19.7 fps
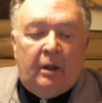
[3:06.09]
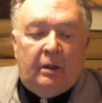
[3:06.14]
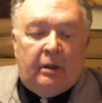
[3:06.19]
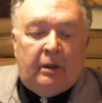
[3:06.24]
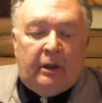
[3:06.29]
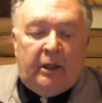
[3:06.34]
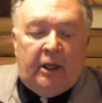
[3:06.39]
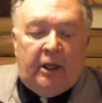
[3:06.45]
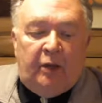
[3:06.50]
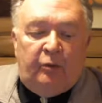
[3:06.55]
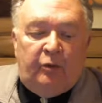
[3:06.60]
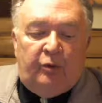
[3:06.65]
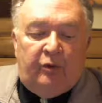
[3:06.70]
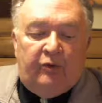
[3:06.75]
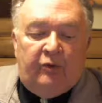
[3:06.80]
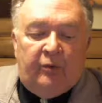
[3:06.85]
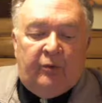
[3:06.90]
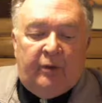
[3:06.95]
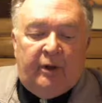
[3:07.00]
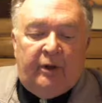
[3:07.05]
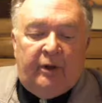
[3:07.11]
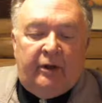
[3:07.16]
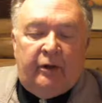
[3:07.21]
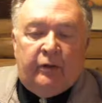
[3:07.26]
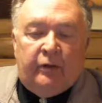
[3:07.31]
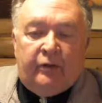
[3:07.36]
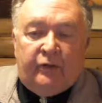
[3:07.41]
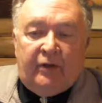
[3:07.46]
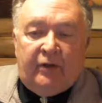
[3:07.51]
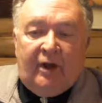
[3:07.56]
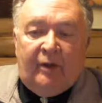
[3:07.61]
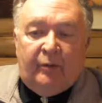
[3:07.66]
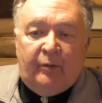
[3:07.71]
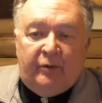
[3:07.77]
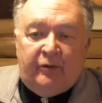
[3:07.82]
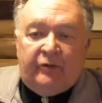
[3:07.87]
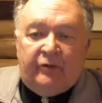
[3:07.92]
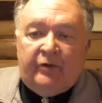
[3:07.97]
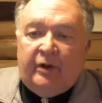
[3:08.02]
to keep you from getting your
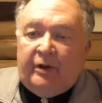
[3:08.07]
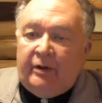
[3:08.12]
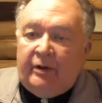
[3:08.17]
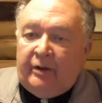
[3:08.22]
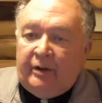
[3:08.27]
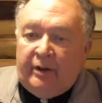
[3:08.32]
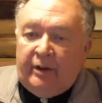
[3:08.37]
assignments done.